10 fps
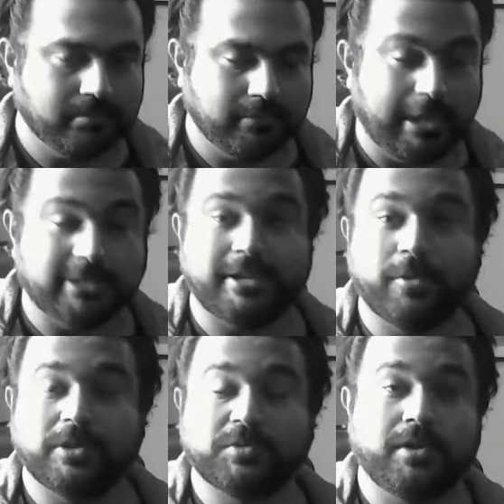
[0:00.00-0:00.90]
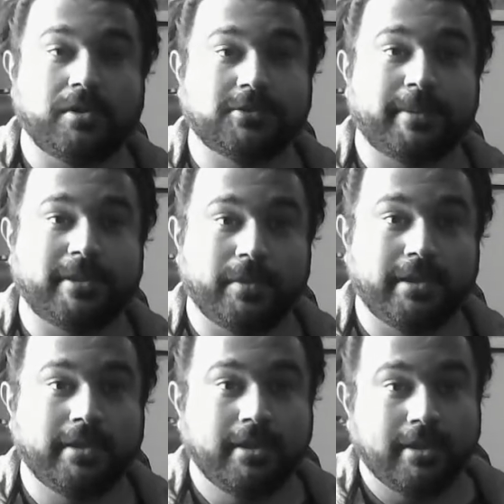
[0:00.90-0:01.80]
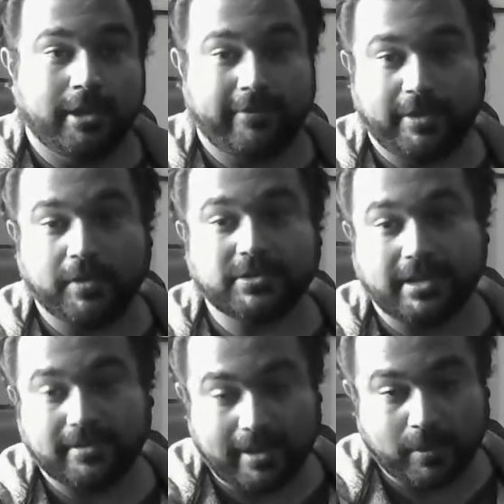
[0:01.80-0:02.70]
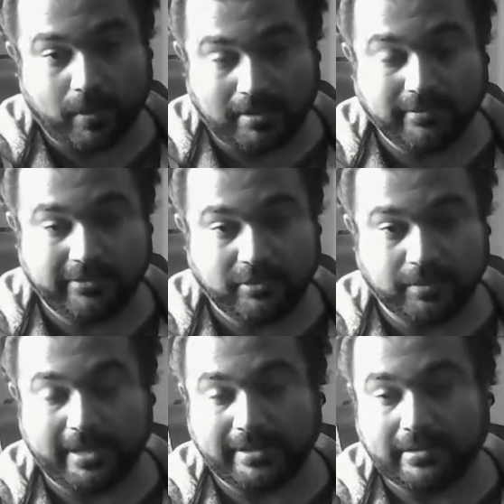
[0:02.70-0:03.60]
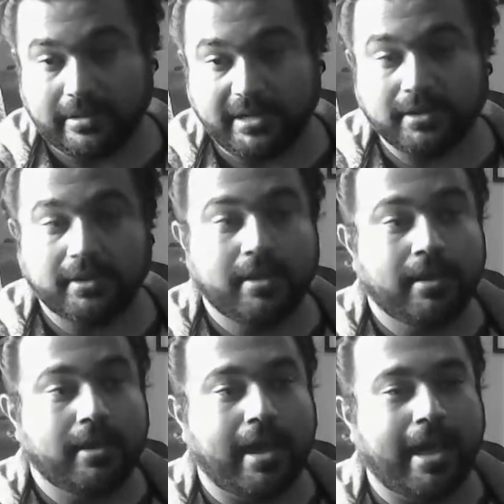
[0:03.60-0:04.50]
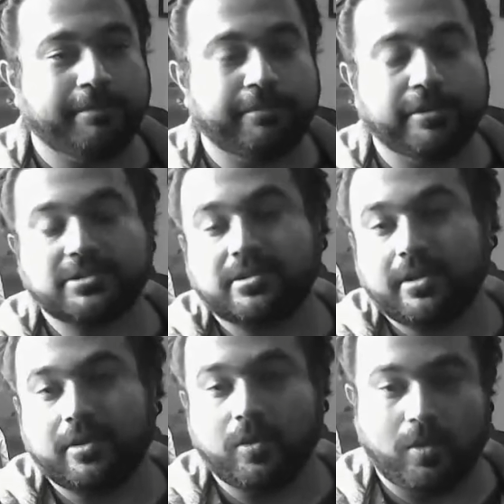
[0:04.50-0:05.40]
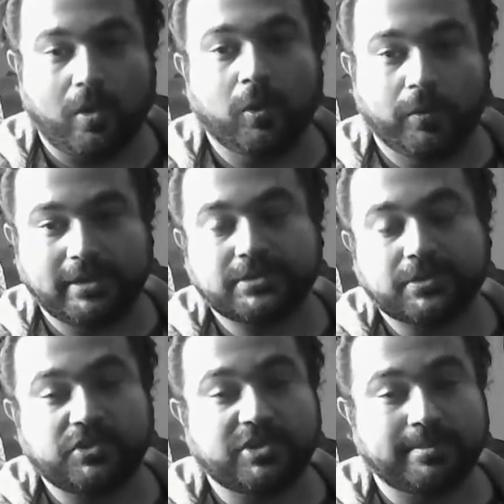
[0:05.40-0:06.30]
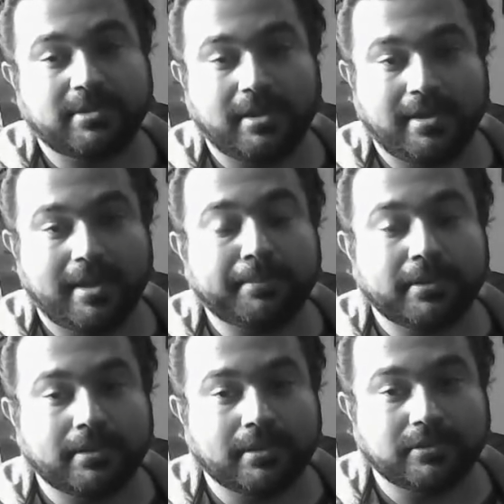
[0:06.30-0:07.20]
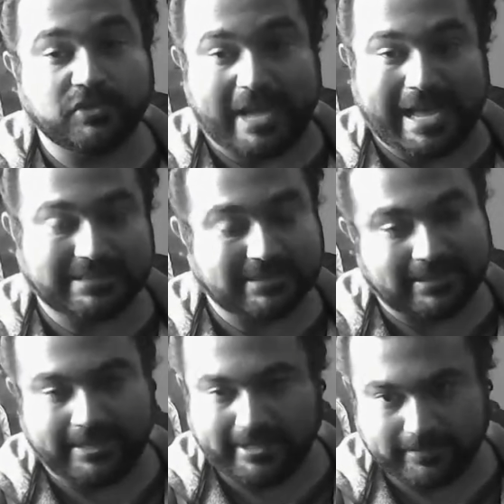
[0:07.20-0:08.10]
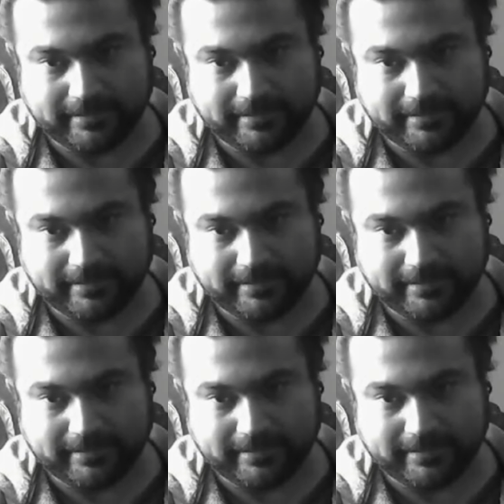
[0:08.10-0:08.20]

I'll tell you which one also, by the way. If you're using a thick one to play the lead, I personally go always to Jim Dunlop Jazz 3.